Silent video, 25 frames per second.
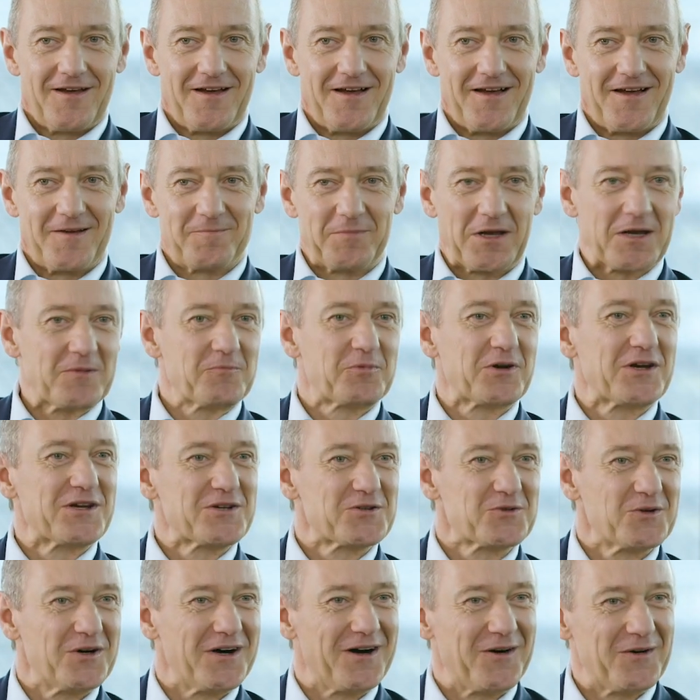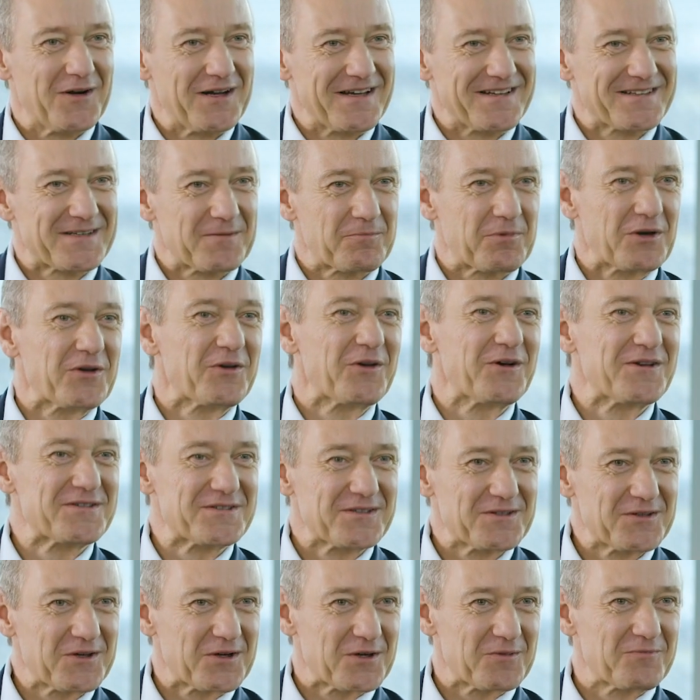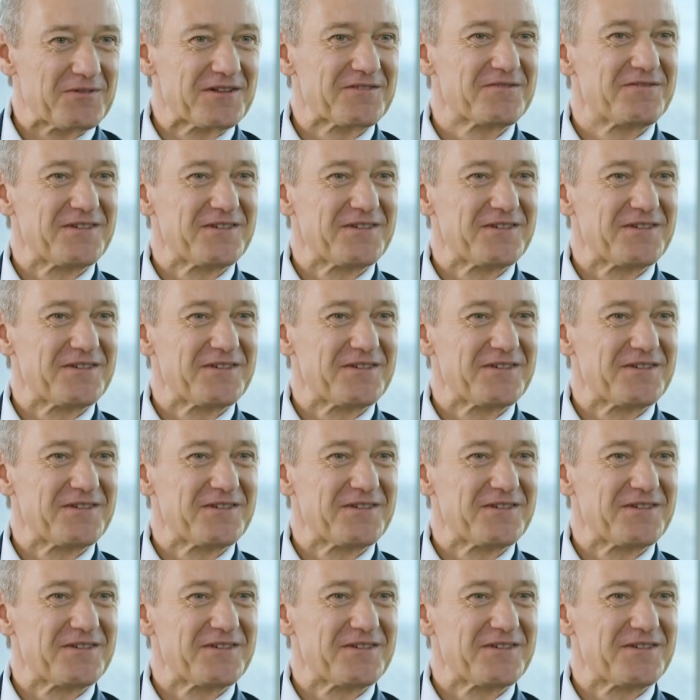but I'm pretty sure our entrepreneurs in Europe will